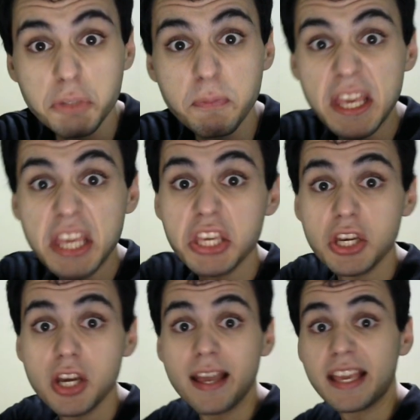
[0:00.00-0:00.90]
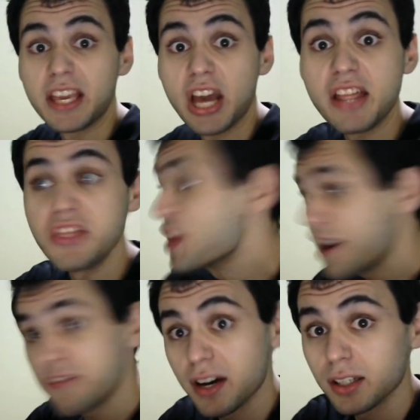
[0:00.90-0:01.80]
B you
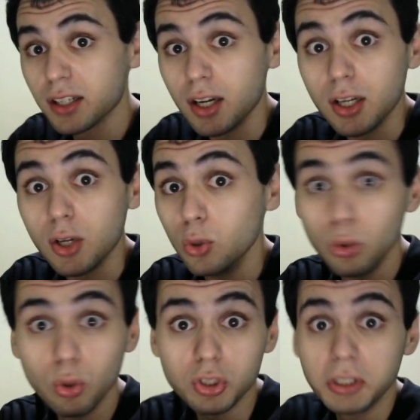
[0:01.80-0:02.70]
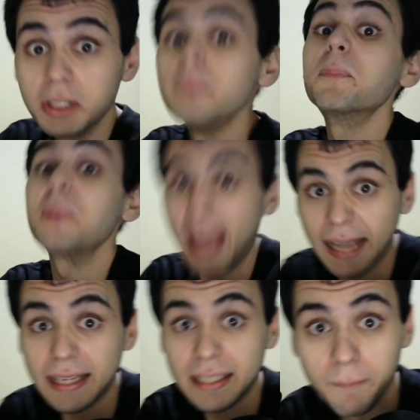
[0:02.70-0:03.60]
never look
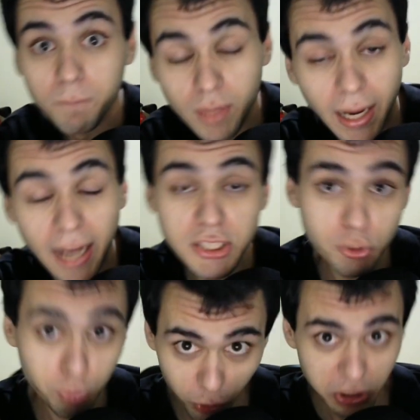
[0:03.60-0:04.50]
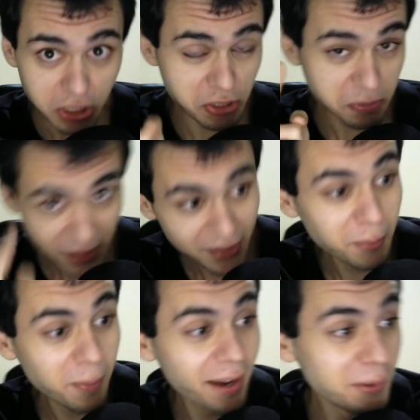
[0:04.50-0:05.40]
back. I just quoted Smeagol,
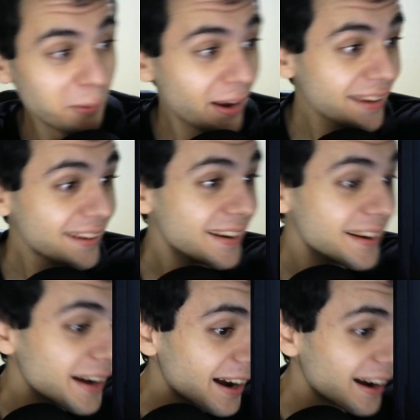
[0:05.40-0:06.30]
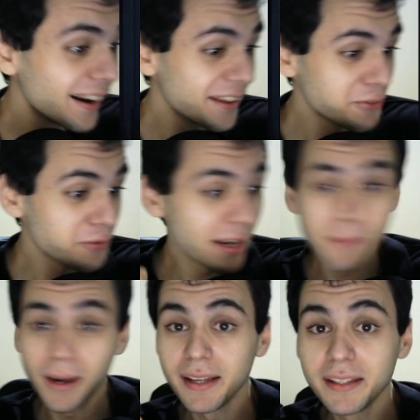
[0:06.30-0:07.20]
by the way, uh, if
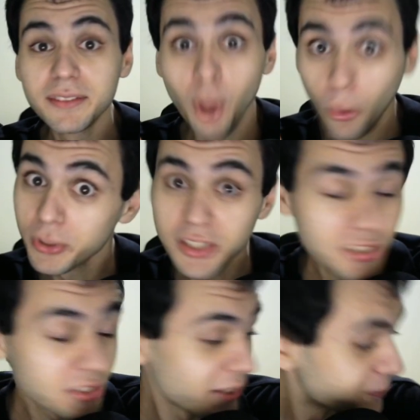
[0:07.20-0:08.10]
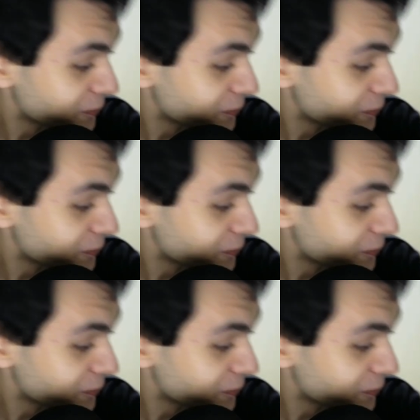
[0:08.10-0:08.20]
anybody noticed.